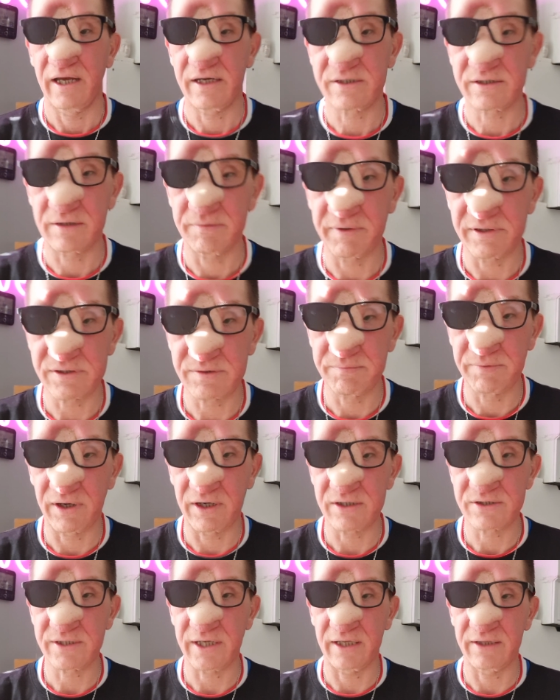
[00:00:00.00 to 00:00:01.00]
exclamation
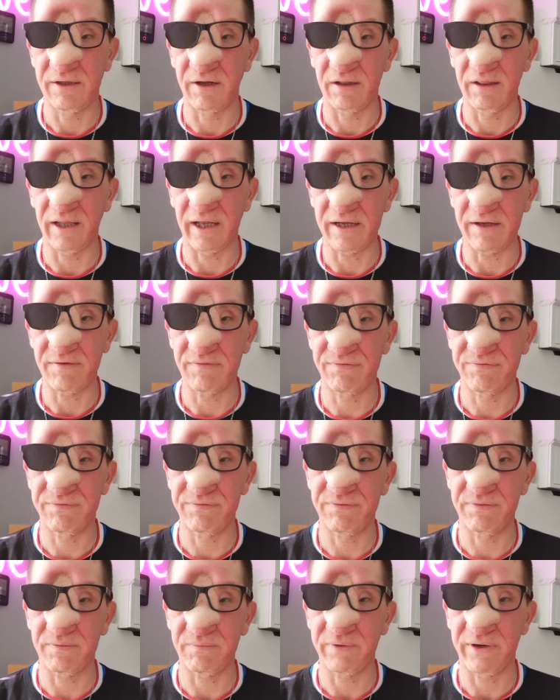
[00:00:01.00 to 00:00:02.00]
marks, in their
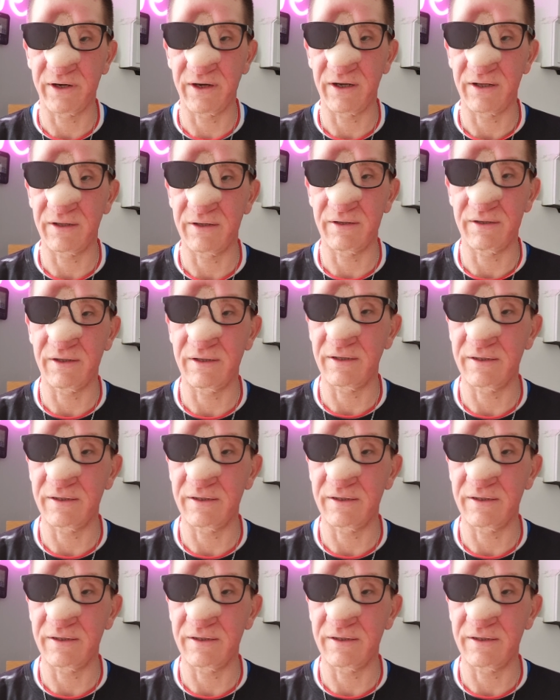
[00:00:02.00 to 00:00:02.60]
life where